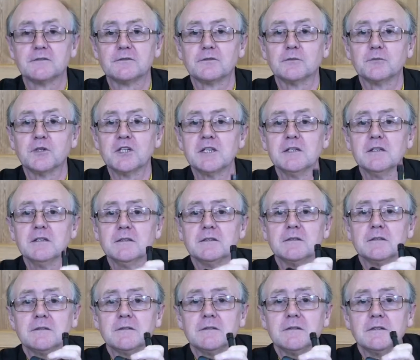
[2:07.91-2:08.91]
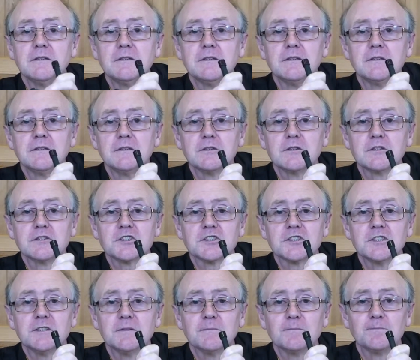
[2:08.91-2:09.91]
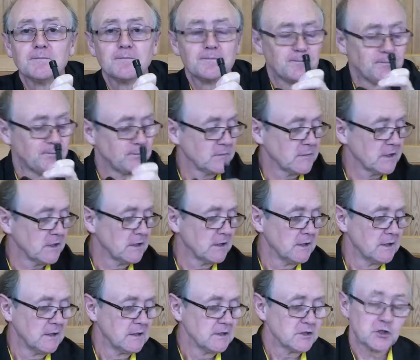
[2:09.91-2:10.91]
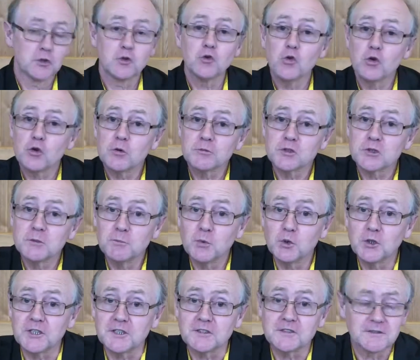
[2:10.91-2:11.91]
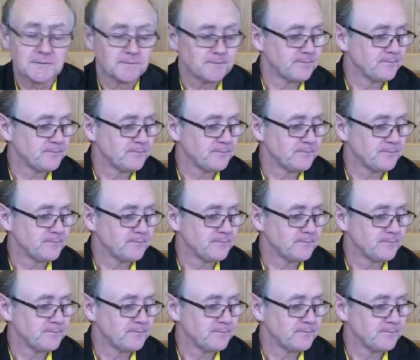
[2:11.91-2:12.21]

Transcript: from here, you can see. So it all comes complete.